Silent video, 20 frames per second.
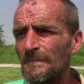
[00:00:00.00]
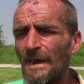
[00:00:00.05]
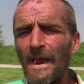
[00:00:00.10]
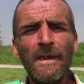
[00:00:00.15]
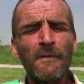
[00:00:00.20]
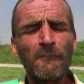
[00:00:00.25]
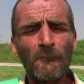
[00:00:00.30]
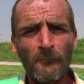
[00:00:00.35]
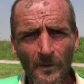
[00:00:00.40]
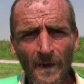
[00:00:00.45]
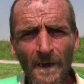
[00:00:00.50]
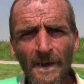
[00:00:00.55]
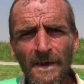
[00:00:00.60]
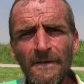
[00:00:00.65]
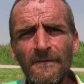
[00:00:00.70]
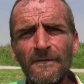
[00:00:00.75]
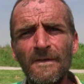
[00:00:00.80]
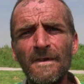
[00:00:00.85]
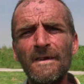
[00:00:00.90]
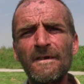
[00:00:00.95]

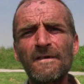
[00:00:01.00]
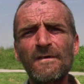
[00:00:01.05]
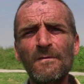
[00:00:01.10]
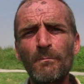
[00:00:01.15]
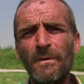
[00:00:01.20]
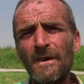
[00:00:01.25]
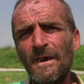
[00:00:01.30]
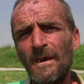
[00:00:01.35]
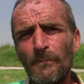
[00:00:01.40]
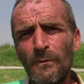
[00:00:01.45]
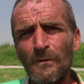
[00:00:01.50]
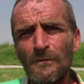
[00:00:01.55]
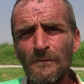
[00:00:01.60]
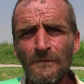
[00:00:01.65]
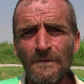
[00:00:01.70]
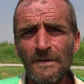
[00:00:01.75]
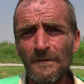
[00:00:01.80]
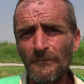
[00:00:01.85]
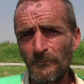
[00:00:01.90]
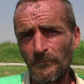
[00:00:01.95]
invite these
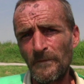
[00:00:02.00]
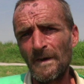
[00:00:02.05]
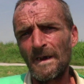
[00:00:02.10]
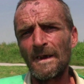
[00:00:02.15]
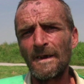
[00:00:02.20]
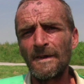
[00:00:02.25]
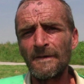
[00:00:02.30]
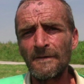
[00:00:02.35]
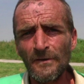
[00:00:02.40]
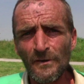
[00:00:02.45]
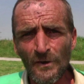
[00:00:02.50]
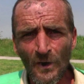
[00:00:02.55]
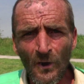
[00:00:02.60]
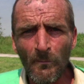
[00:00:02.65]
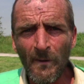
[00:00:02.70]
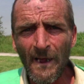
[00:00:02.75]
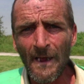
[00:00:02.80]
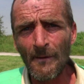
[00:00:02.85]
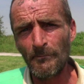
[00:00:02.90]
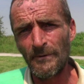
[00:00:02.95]
people to fill in
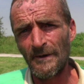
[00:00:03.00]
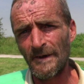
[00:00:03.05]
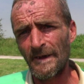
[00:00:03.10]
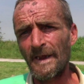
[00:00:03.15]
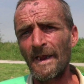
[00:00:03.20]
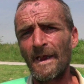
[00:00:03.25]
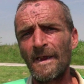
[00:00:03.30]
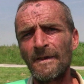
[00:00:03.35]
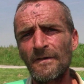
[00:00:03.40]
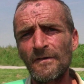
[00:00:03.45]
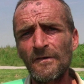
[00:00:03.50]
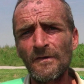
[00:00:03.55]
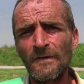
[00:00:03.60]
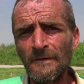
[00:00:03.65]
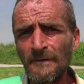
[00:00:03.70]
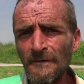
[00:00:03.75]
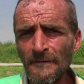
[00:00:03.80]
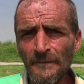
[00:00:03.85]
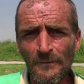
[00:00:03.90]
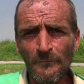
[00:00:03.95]
job
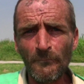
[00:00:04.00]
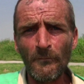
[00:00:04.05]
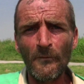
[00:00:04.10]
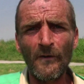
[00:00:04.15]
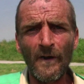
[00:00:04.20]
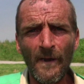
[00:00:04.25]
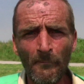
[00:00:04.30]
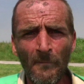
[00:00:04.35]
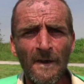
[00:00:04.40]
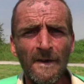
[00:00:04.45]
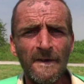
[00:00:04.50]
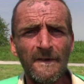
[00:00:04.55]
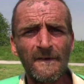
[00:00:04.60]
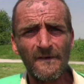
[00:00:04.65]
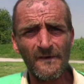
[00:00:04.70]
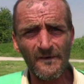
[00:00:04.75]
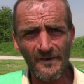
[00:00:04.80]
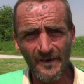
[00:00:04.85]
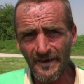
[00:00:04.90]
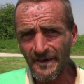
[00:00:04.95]
applications for
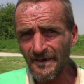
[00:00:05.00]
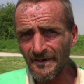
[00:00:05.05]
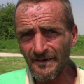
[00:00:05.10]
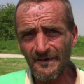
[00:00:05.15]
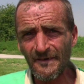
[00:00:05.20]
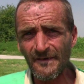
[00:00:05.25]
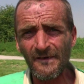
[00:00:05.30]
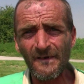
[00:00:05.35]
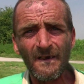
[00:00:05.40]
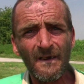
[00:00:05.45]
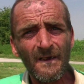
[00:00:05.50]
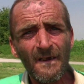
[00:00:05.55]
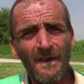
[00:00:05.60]
MI6,